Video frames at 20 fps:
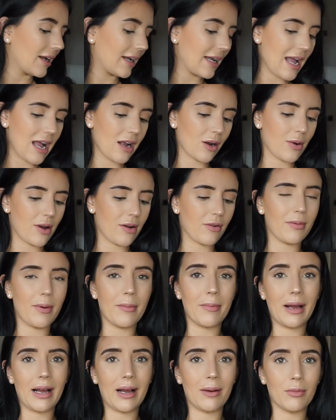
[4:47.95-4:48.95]
can't quite
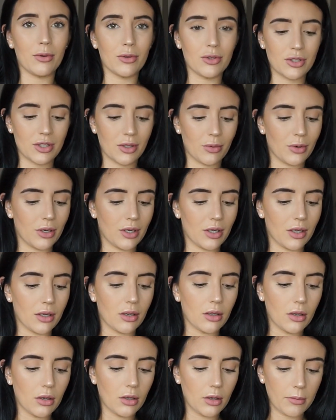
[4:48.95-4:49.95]
remember how much they were,
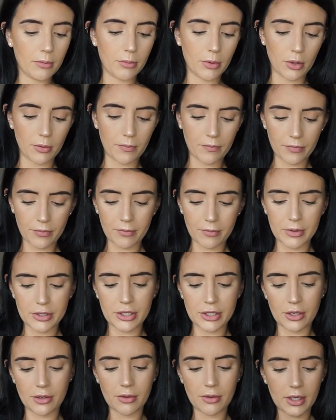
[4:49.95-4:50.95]
but
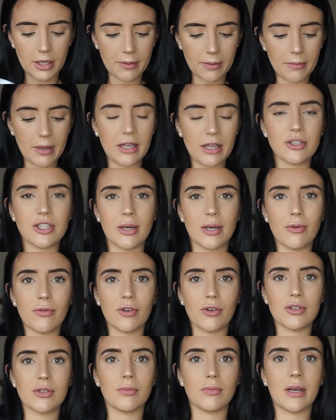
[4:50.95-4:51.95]
H&M have
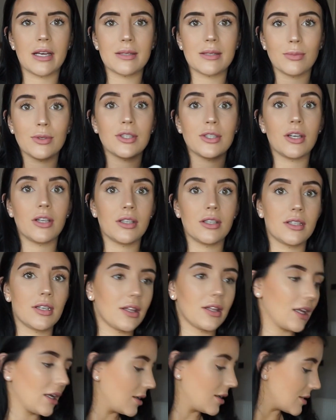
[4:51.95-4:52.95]
got some nice maternity
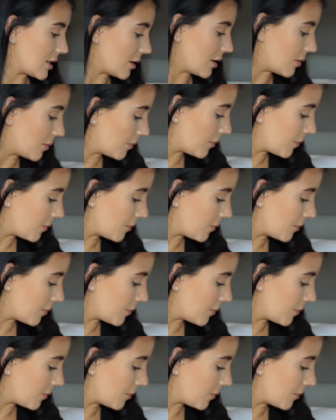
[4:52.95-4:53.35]
things in.